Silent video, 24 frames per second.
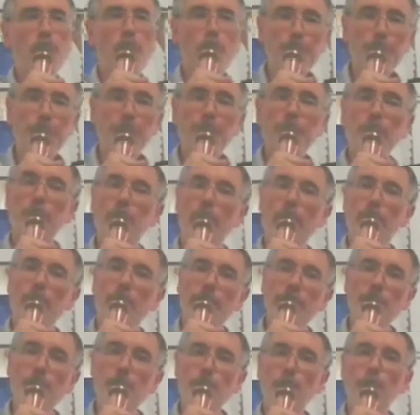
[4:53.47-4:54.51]
not, at
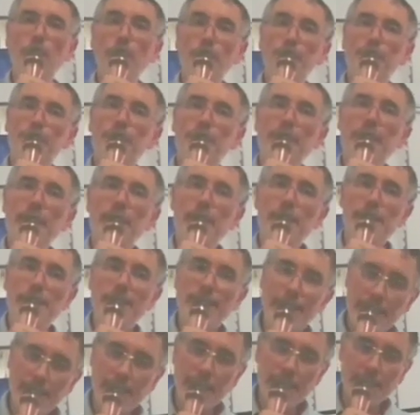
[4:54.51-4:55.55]
least not
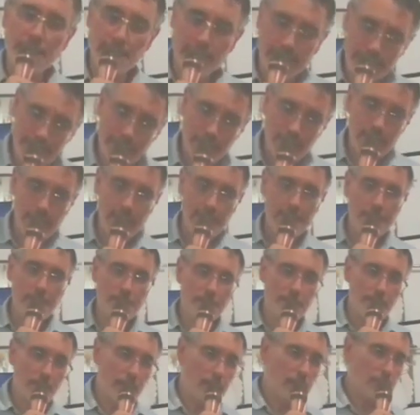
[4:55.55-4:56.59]
necessarily the
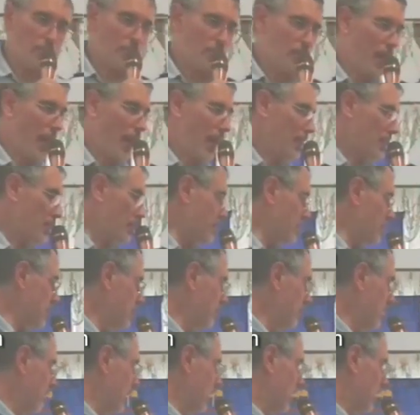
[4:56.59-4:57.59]
same as